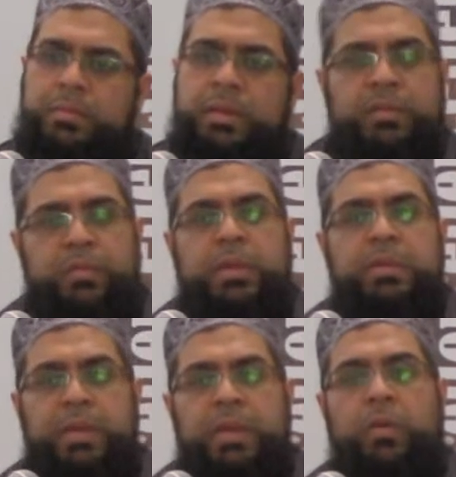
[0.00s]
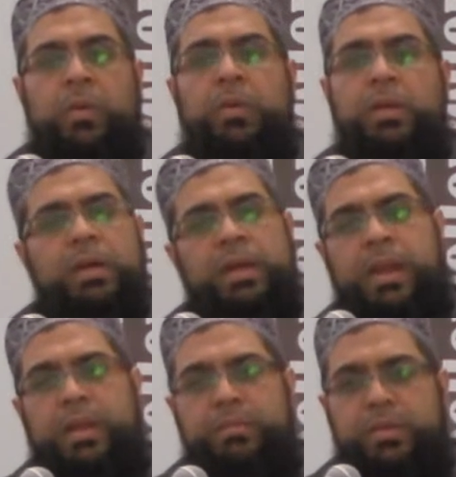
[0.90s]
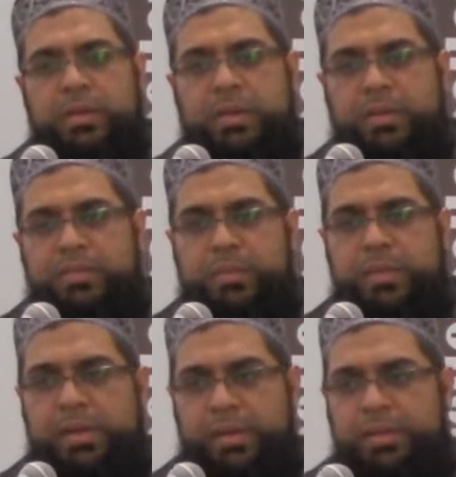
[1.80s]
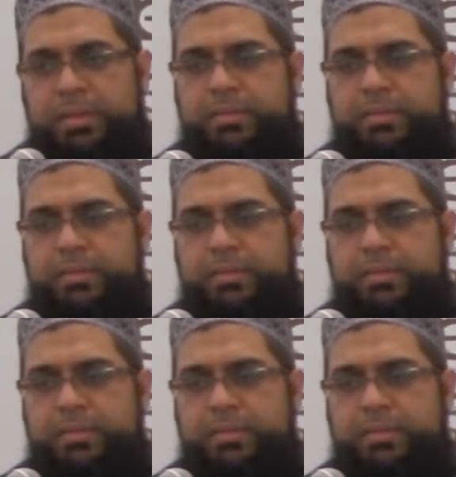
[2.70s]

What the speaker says: But if you can make all, alhamdulillah, fabiha.